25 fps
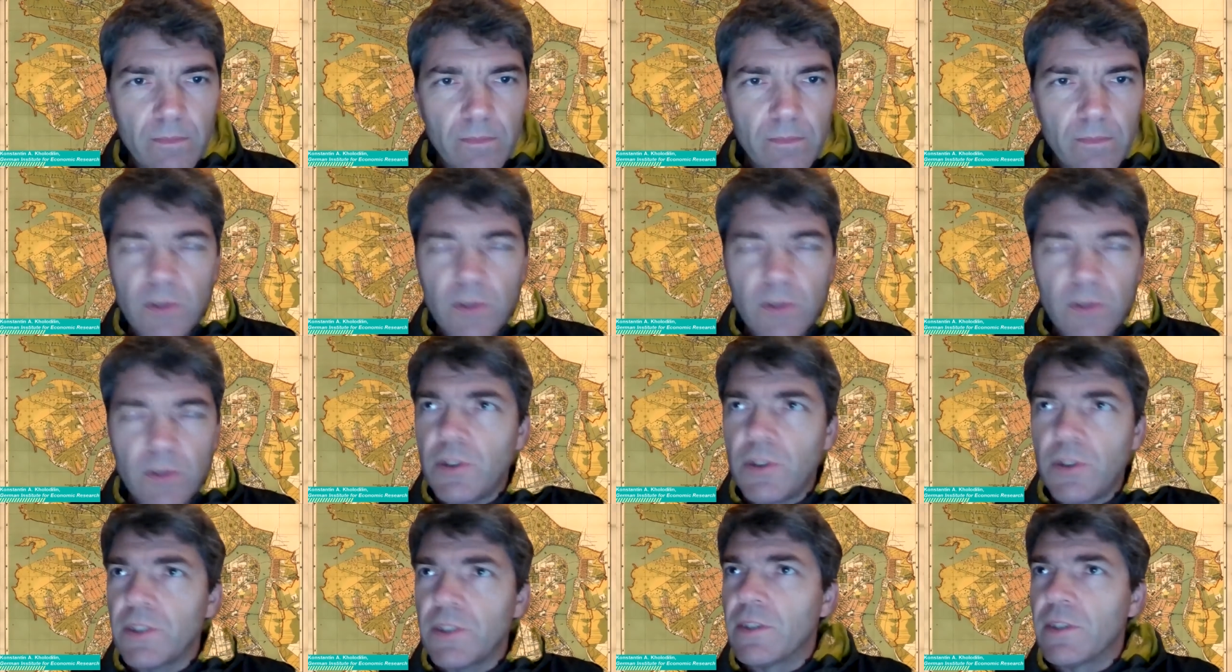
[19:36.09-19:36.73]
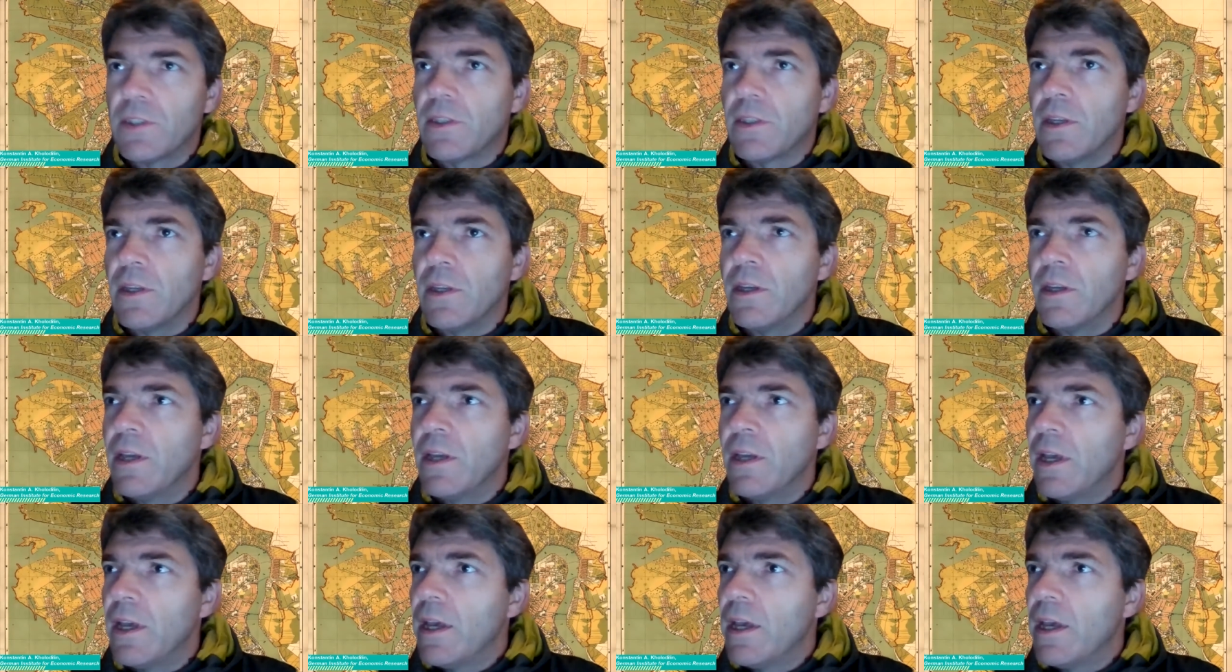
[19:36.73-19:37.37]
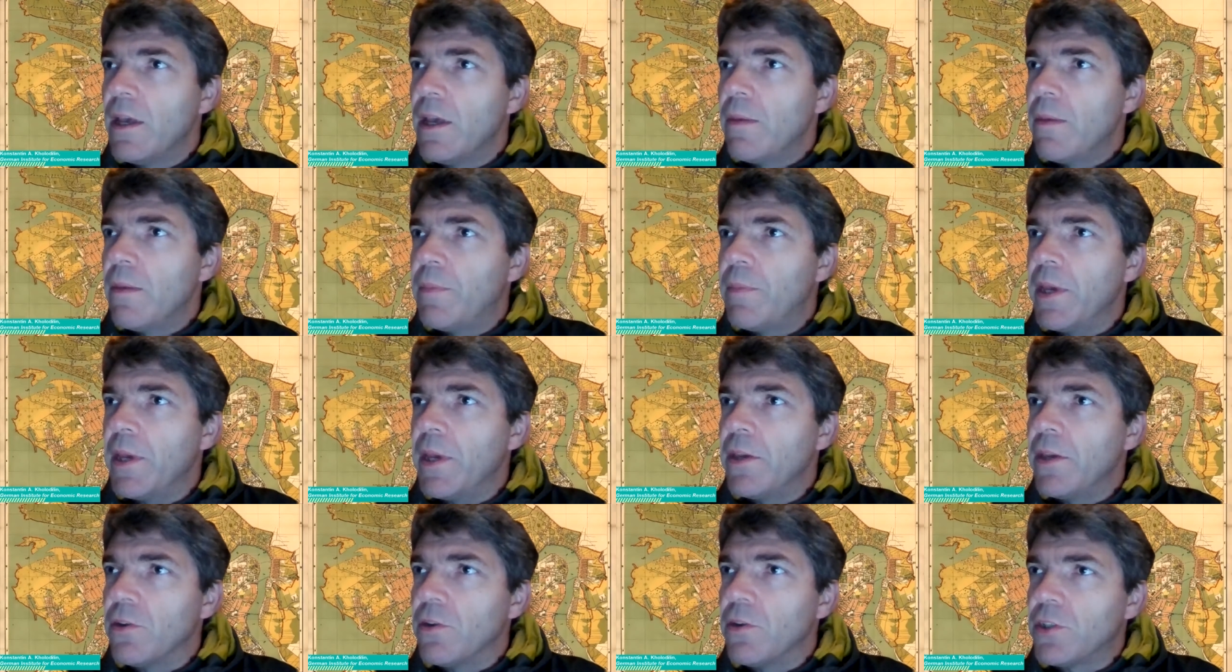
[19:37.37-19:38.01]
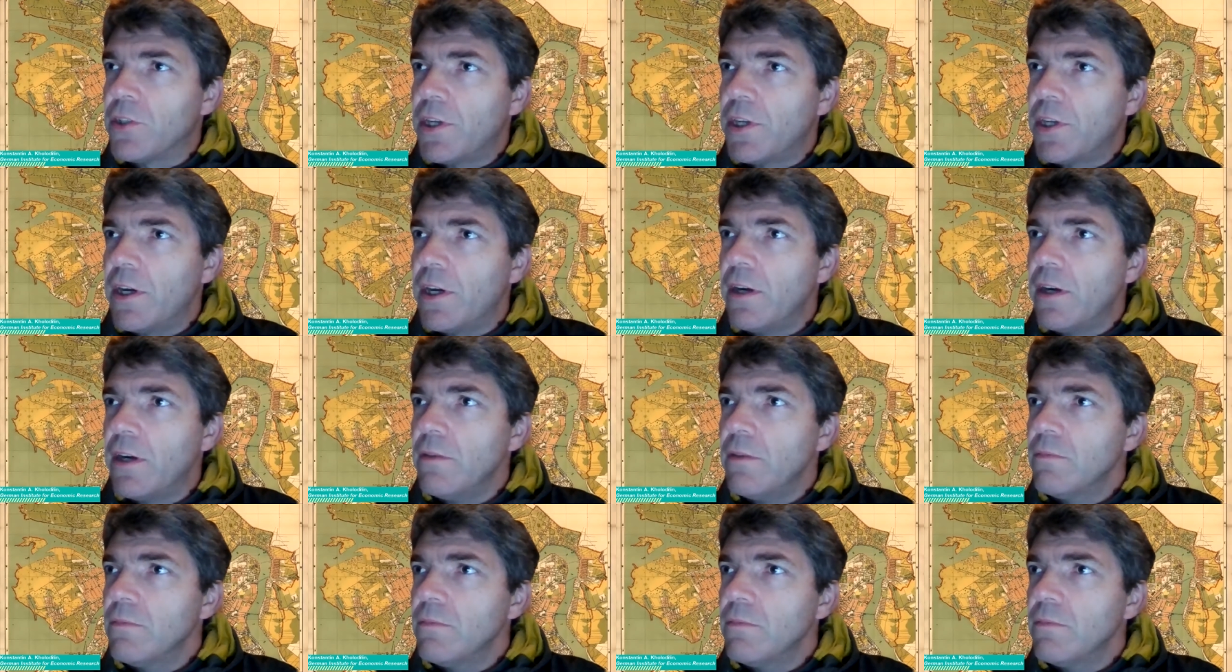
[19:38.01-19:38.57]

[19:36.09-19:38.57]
So you just pay your share.